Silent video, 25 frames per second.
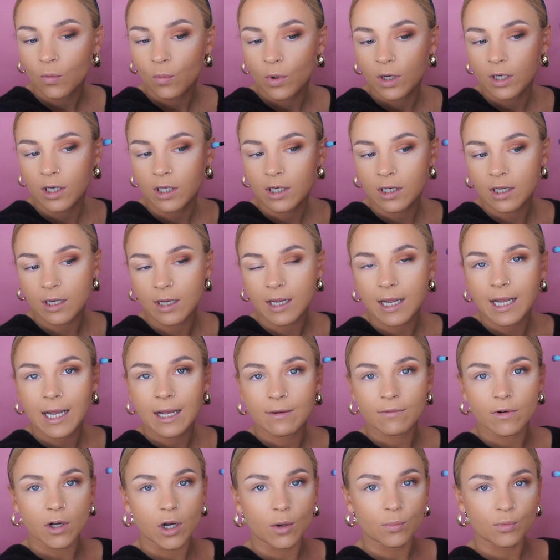we're gonna
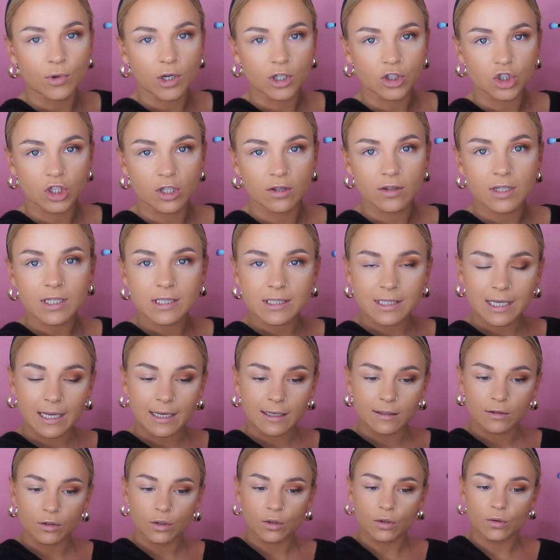have our brush at this
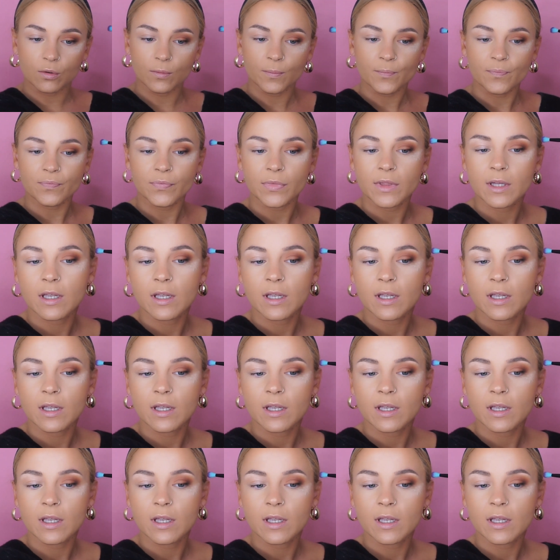angle,